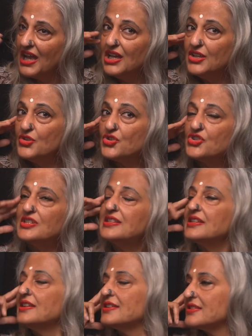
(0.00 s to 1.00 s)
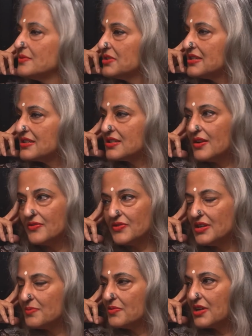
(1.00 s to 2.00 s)
you should just hear some of the stuff
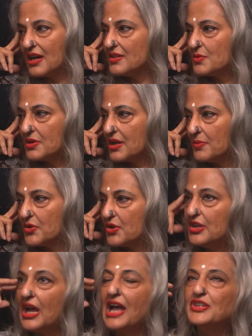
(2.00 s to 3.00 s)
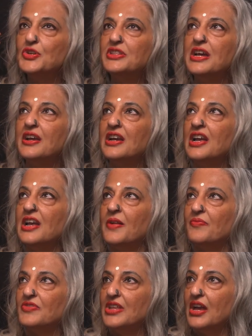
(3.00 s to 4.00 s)
that guys will come across. And you know,
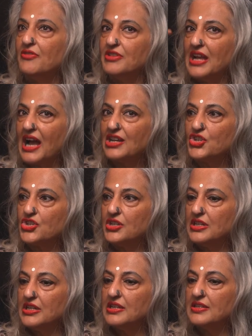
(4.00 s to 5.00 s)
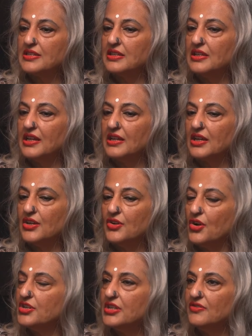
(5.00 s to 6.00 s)
their reaction is like,
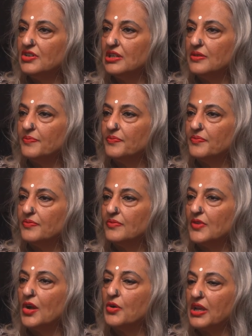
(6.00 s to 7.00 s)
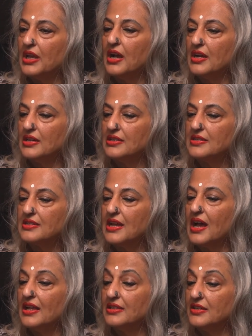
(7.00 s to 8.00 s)
not even, okay, I
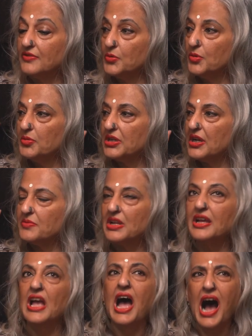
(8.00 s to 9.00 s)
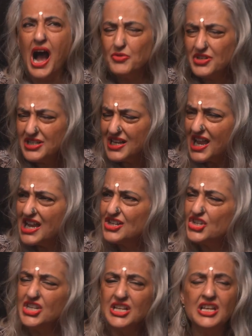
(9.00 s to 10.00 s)
understand that if a woman comes like, how dare
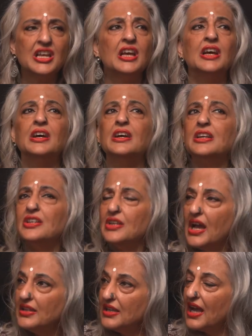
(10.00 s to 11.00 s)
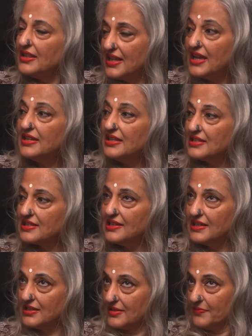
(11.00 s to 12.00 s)
she? And then it's like,